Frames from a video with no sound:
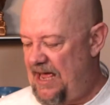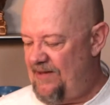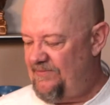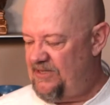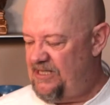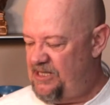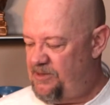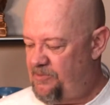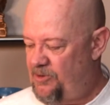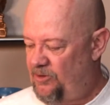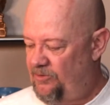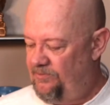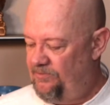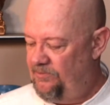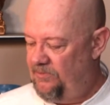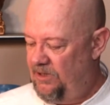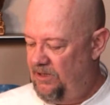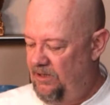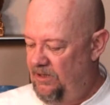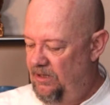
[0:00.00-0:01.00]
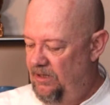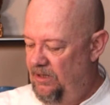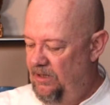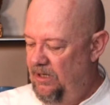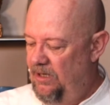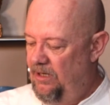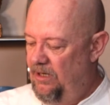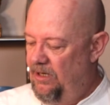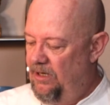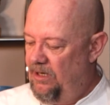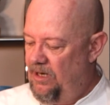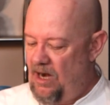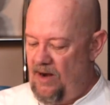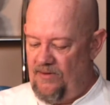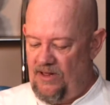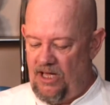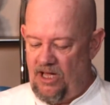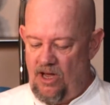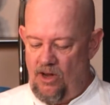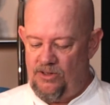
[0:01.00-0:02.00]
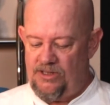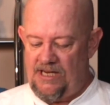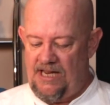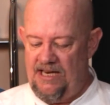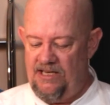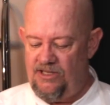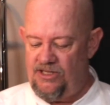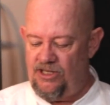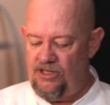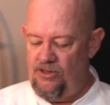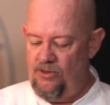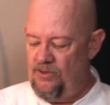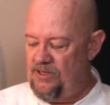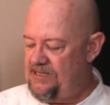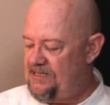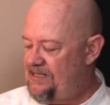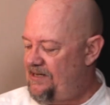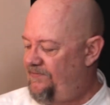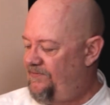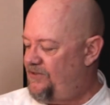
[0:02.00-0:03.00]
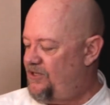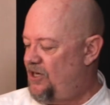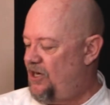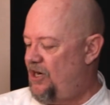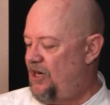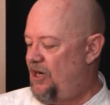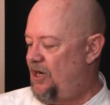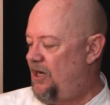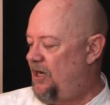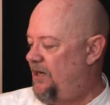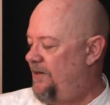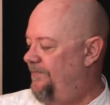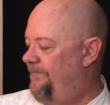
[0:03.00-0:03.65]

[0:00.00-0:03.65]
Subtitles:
half a teaspoon. Everything goes into the sifter.